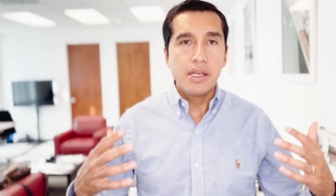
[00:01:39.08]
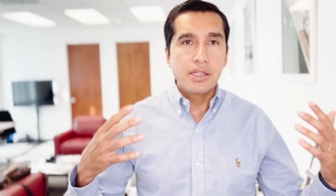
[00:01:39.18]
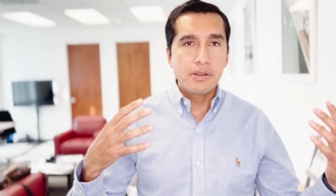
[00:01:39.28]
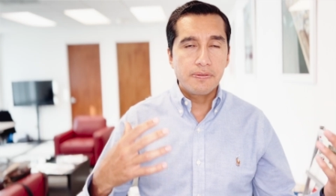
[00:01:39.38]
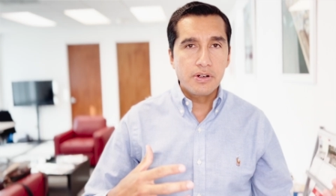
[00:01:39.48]

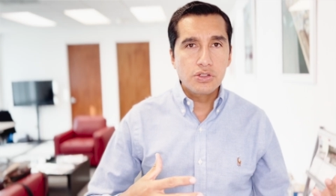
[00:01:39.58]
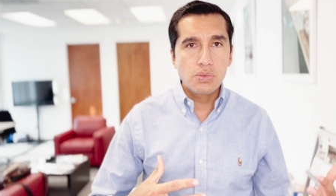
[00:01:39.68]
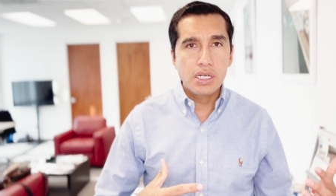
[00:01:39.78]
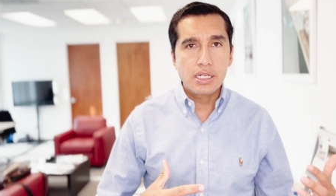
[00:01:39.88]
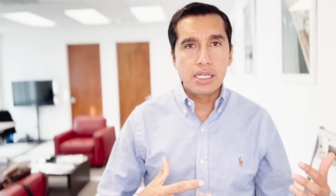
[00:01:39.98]
The first
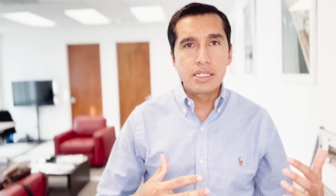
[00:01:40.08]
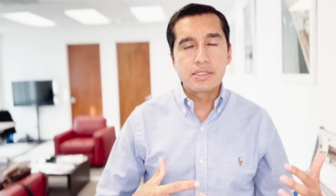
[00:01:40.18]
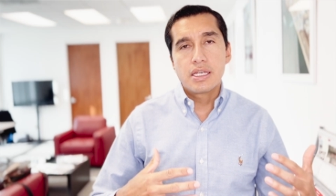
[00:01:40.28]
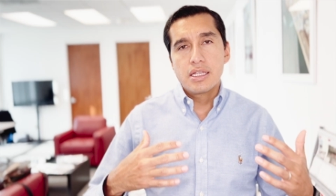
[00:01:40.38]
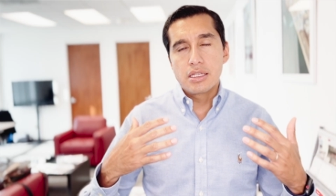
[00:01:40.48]
one is
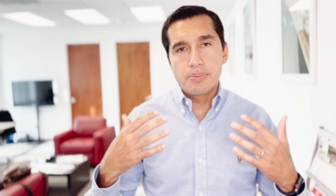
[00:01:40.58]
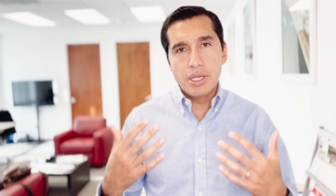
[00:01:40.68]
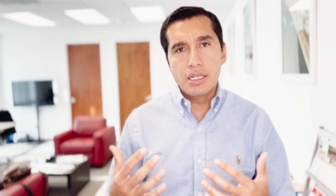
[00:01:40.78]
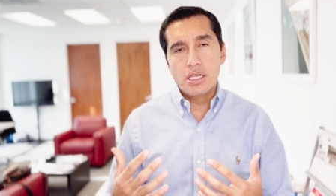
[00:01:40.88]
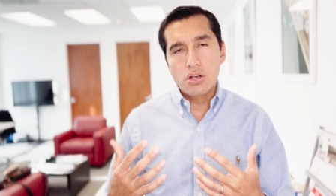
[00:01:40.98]

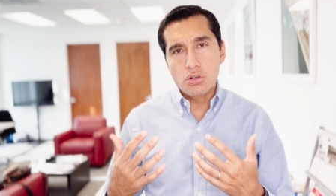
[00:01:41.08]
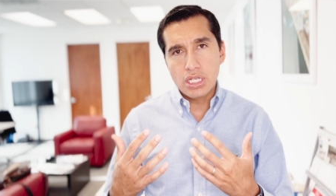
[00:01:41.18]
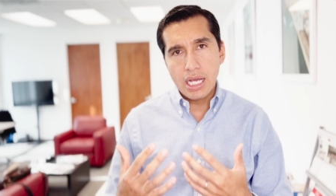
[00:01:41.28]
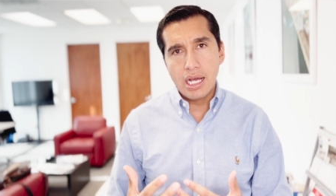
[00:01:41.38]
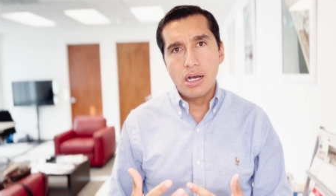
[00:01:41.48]
depending on
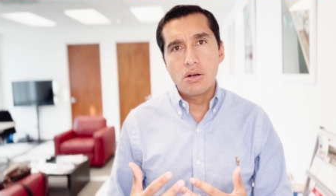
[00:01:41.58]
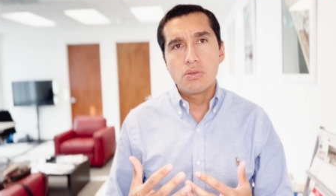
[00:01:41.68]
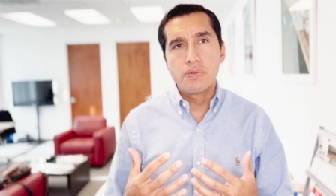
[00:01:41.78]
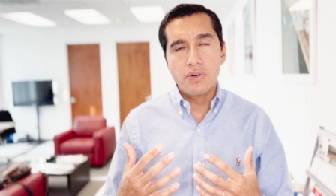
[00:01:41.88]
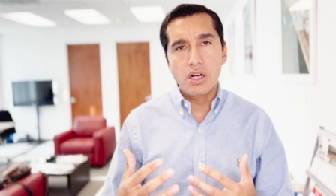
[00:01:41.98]
how
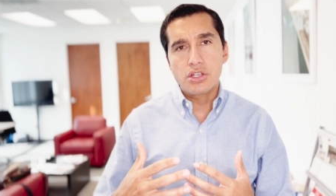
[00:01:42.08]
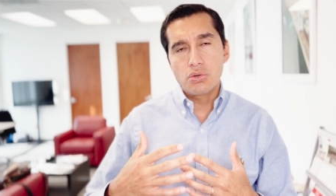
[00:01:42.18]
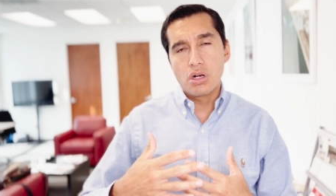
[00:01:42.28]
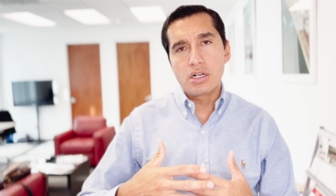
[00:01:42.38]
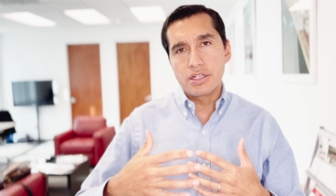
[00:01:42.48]
far you
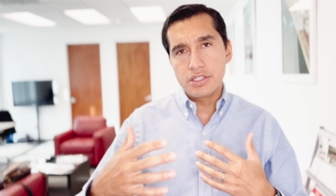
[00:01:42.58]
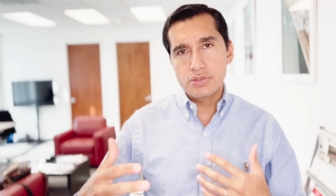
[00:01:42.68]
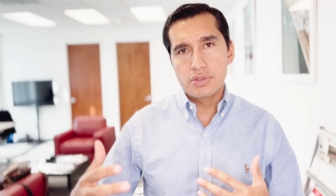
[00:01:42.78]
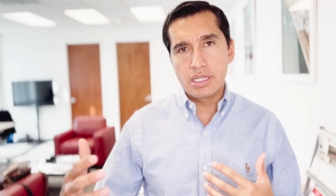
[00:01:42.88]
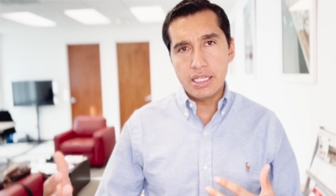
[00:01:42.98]
are into
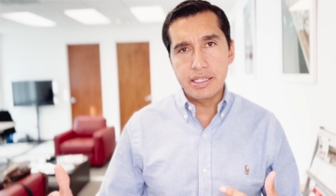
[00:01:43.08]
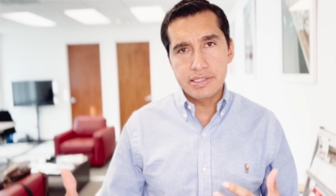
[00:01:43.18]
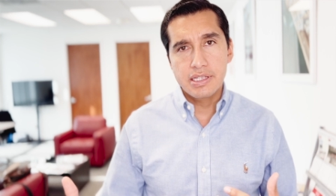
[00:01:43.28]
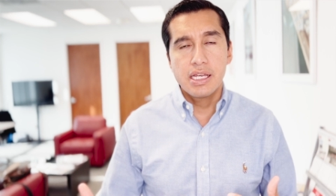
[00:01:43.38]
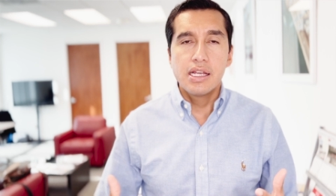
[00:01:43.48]
the
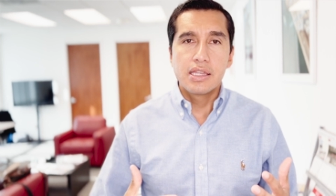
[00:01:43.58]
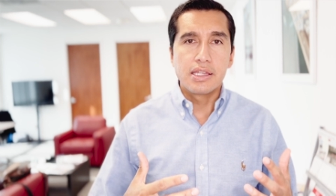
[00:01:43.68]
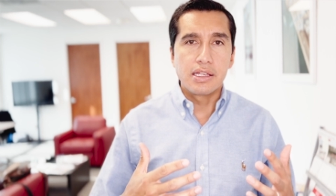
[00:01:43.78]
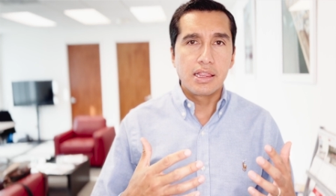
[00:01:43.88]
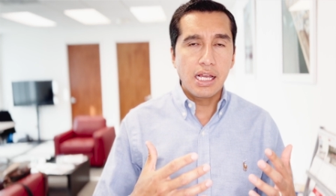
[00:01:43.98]
lease,
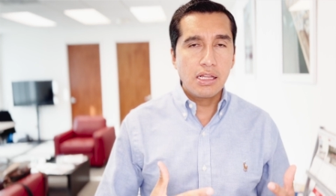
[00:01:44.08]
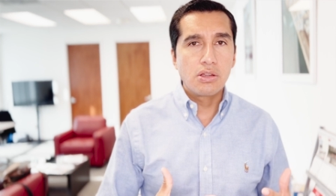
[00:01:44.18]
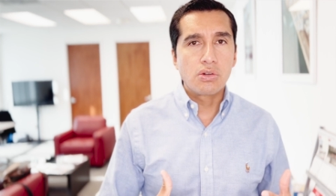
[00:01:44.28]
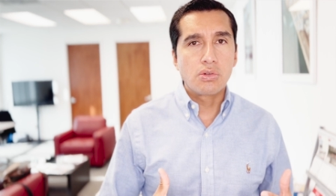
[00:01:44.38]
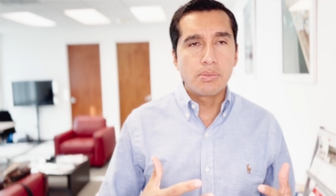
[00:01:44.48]
the
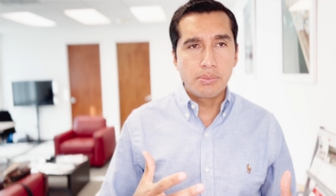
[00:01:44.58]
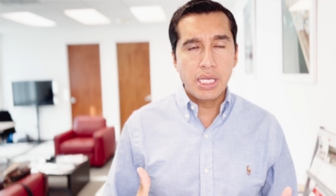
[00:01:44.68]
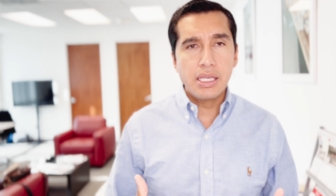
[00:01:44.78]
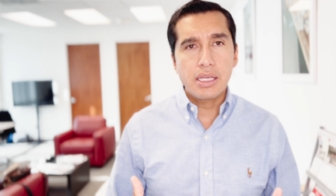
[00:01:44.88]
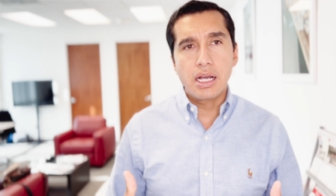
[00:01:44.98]
landlord
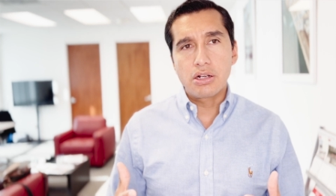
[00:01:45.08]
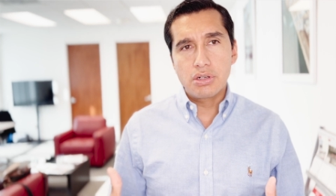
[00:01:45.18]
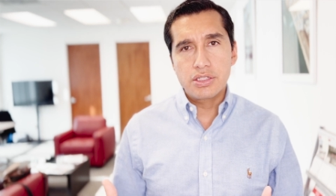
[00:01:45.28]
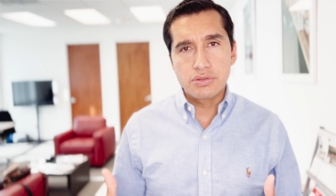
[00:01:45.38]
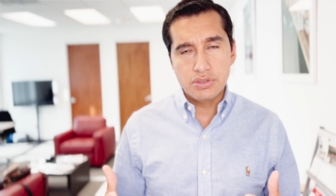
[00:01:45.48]
may agree
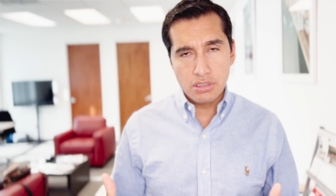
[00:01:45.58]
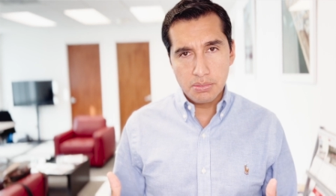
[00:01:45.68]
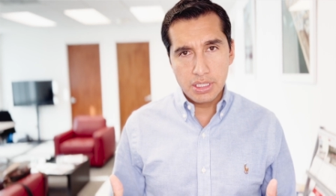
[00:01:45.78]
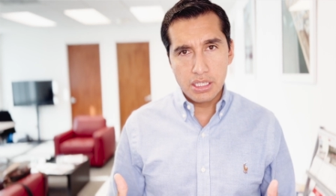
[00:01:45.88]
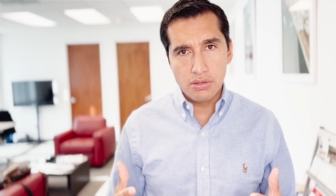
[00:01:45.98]
to
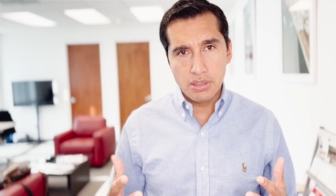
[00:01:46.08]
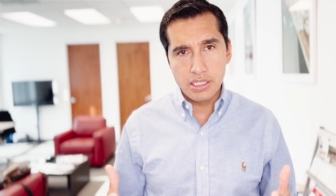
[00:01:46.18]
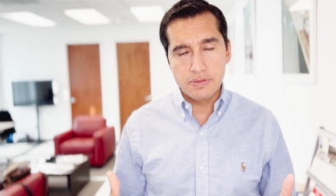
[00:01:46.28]
terminate your lease.